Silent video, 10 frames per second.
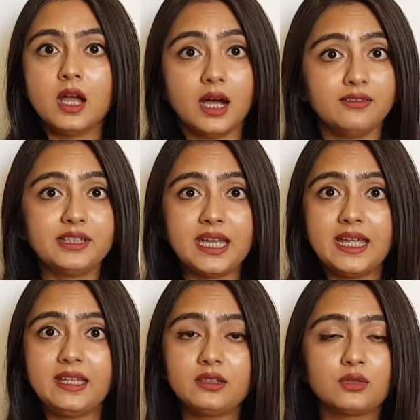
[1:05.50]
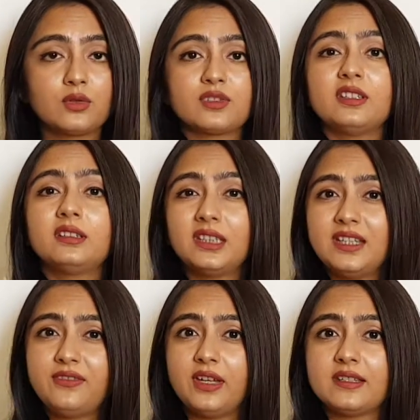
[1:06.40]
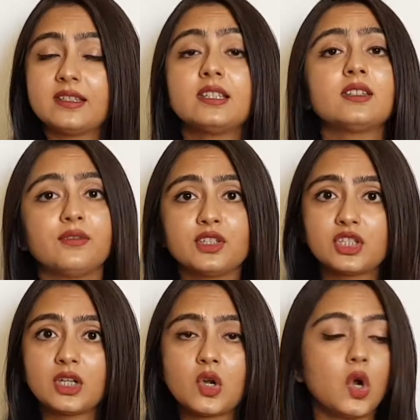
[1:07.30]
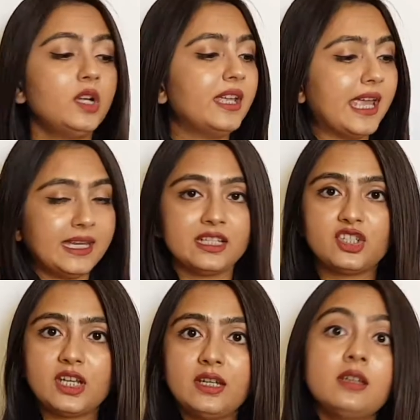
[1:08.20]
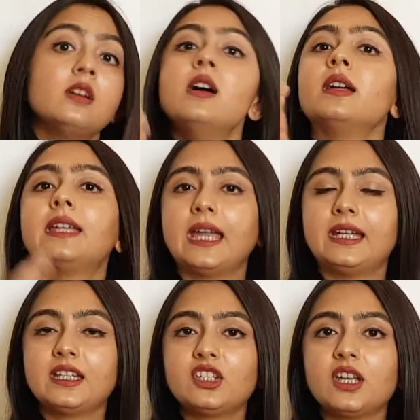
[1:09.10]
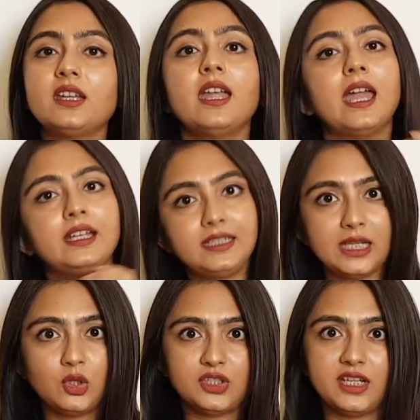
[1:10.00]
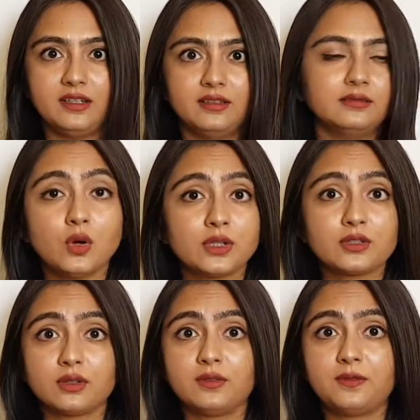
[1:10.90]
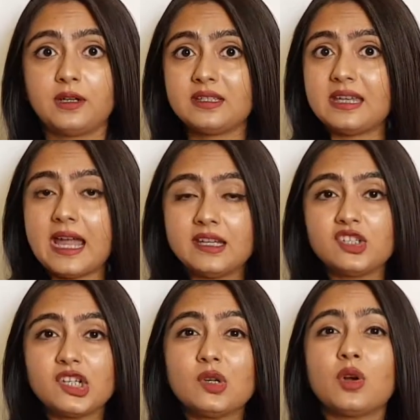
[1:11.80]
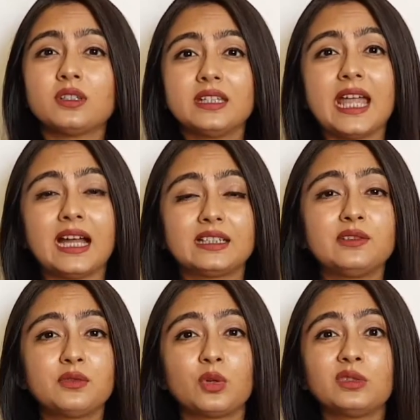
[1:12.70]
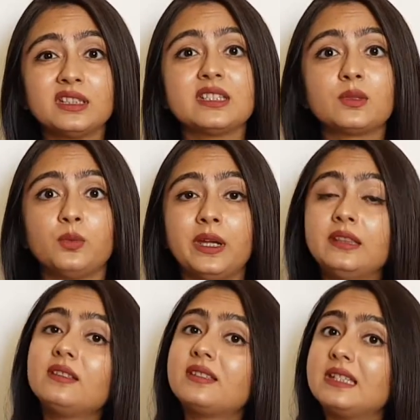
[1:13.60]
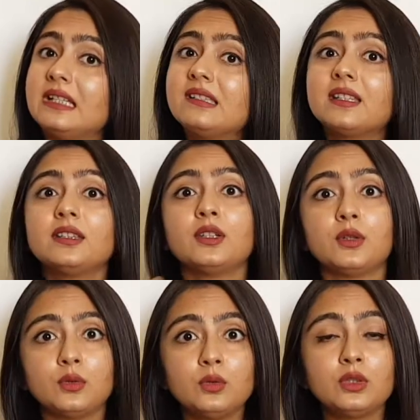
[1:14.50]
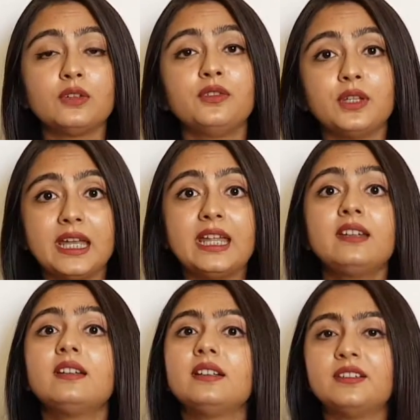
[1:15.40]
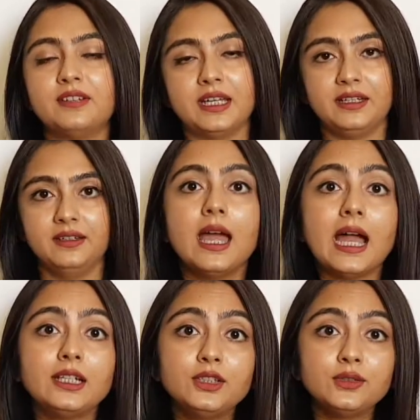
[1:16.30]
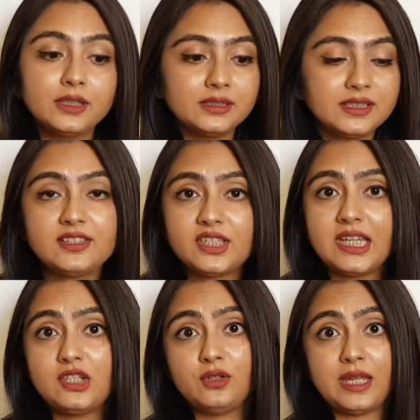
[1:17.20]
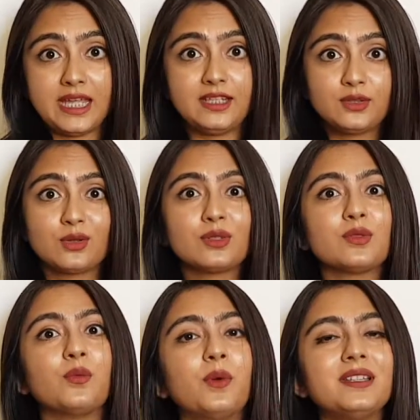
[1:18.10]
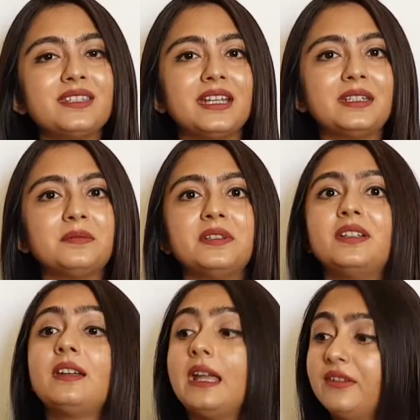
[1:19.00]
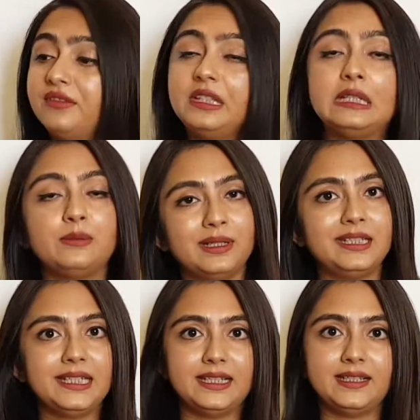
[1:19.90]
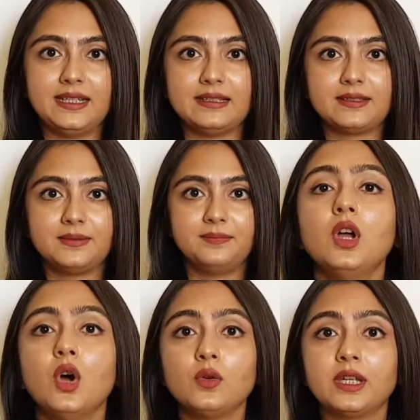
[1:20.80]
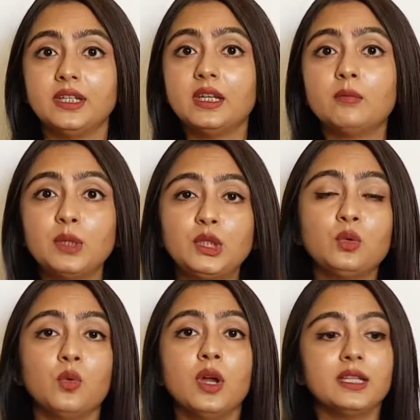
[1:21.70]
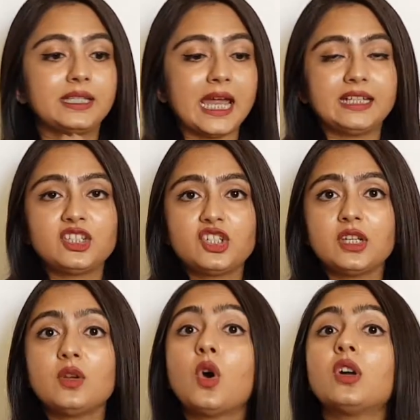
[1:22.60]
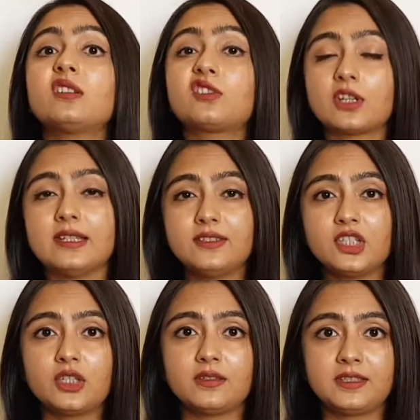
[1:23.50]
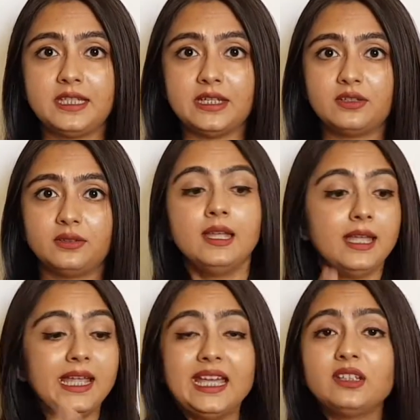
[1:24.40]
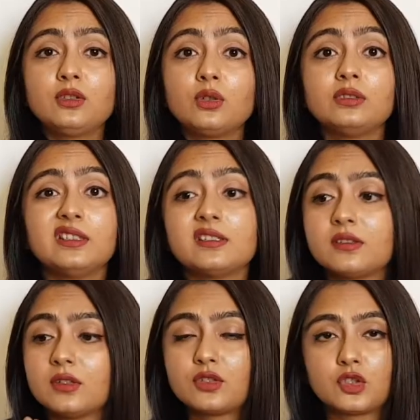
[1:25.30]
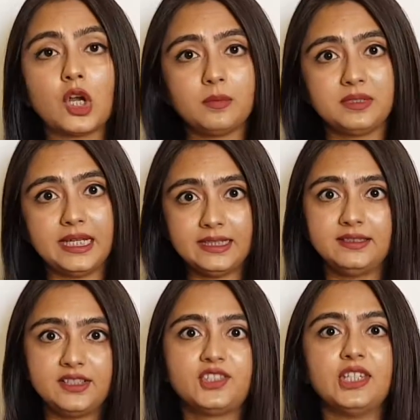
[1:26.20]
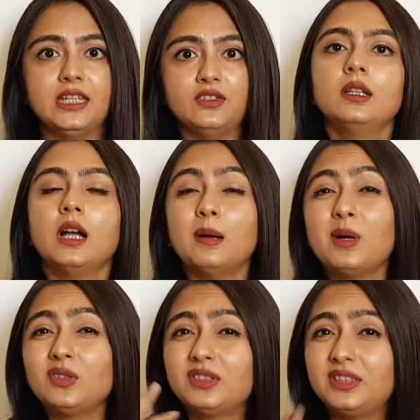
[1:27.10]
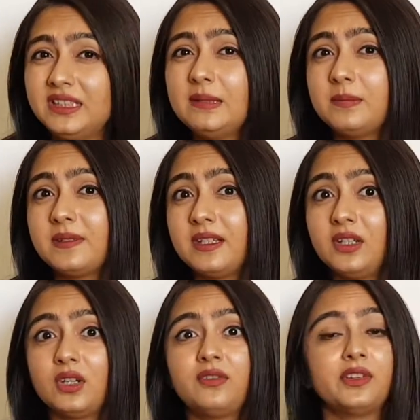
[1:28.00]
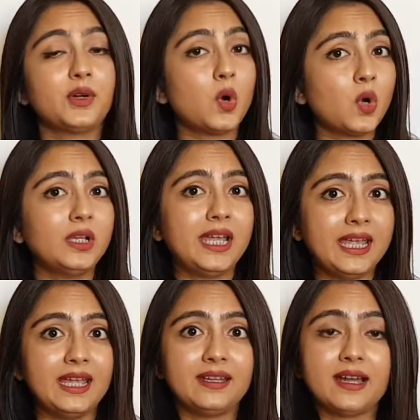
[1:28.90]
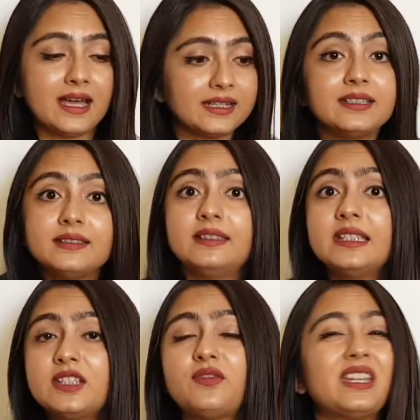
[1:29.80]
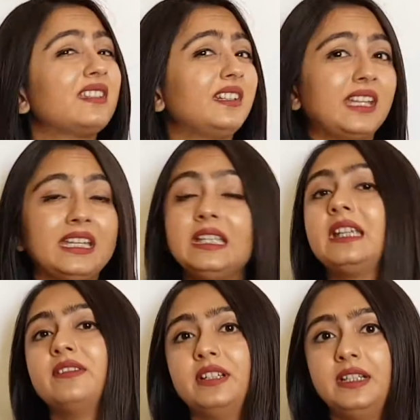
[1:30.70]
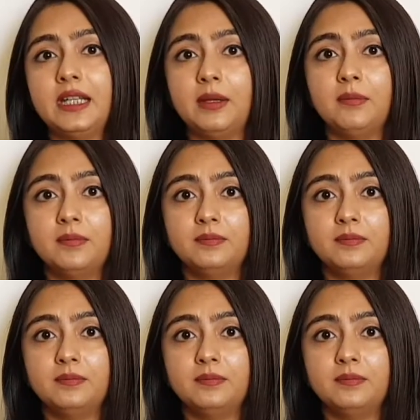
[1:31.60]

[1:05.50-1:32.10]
Our hair grows in three phases, which are called anagen, ketogen, and telogen. Okay, so the first anagen or the active growth is when the cells at the root of your hair divide. And during this stage, your hair grows 1 cm every 28 days. Okay, number 2, ketogen or transition stage. Hair growth is stopped at this stage. About 3% of our all hair are in this phase at any given time.